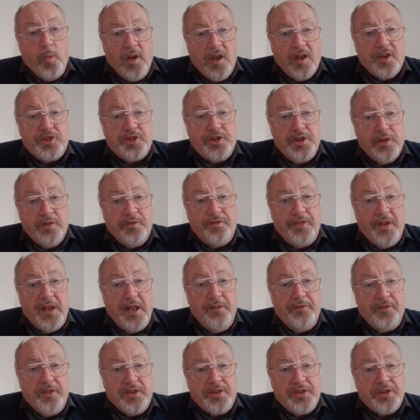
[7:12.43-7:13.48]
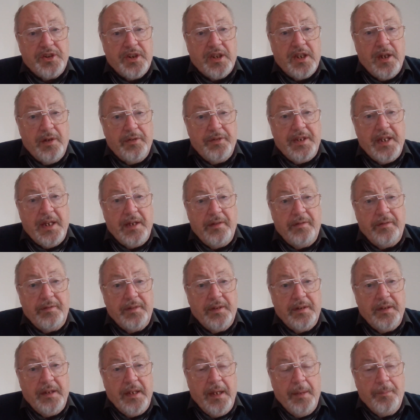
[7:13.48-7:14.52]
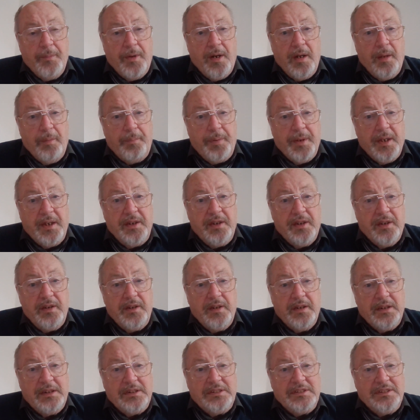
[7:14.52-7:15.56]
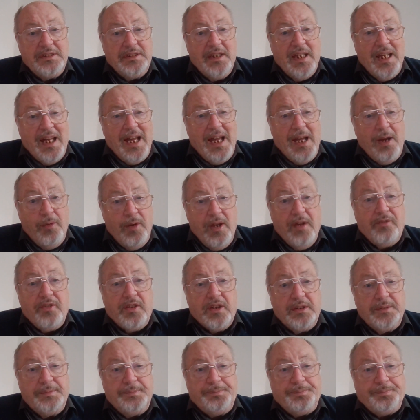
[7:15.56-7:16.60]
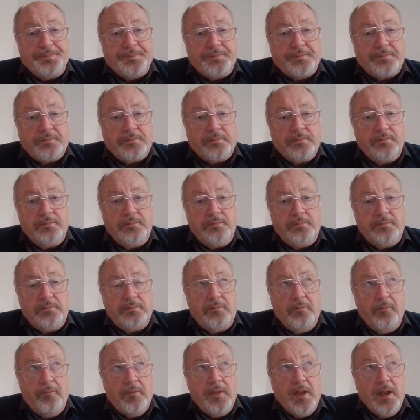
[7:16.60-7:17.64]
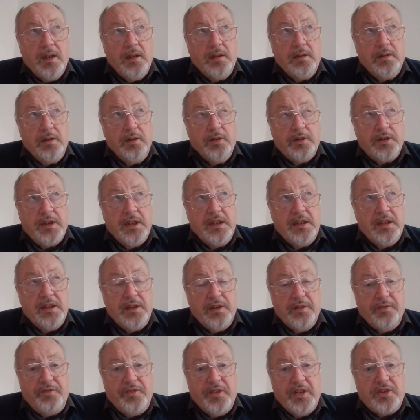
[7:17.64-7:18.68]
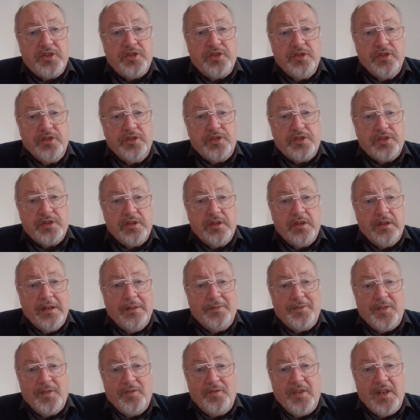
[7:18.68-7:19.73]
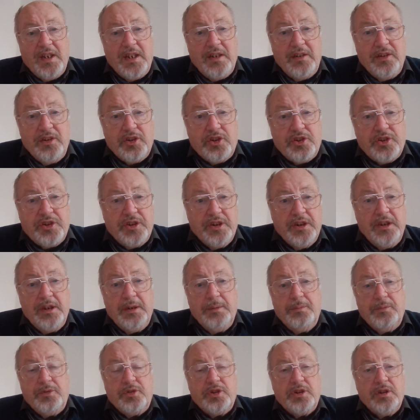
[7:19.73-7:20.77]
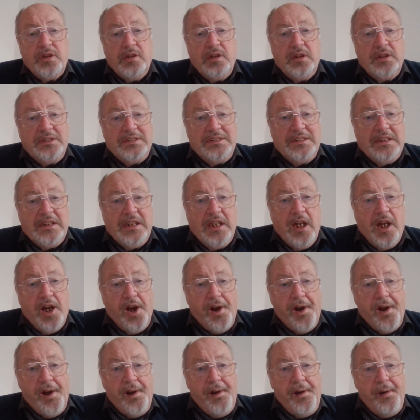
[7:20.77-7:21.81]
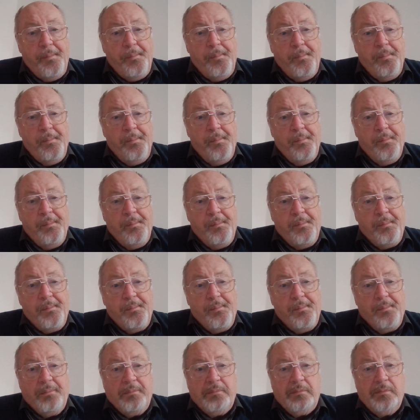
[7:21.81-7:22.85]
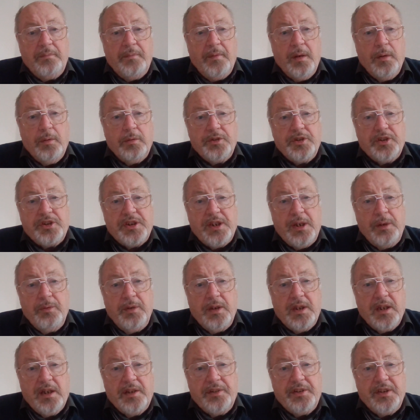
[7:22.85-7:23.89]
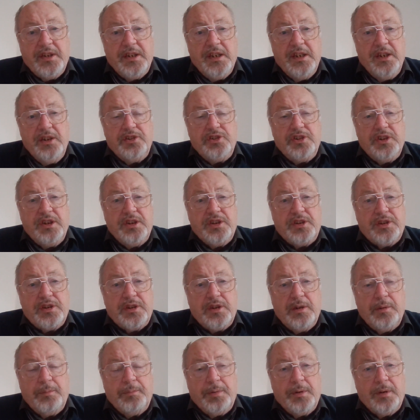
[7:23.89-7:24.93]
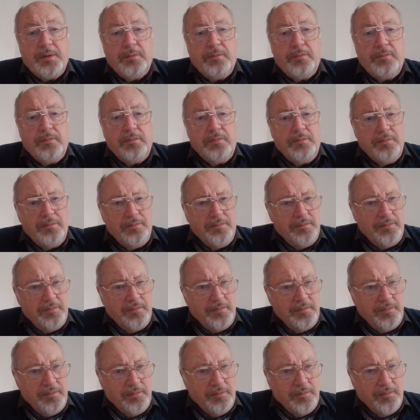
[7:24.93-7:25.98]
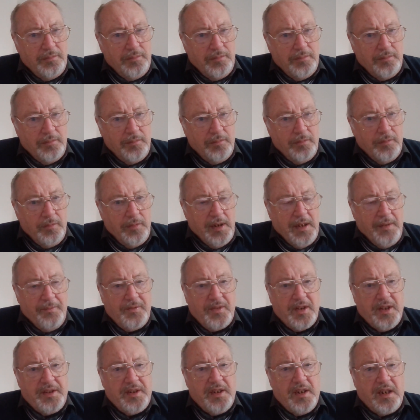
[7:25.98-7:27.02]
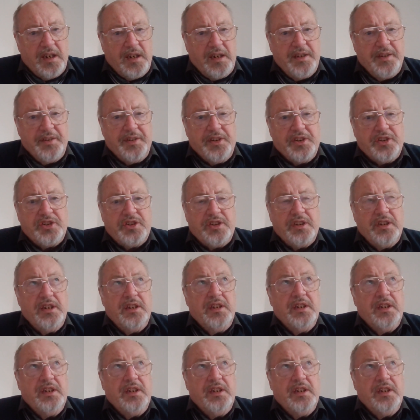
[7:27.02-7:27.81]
still favourites to go down, in my opinion. However, looking at the fixtures of the various teams, I wouldn't say we got the easiest, but we haven't got the hardest.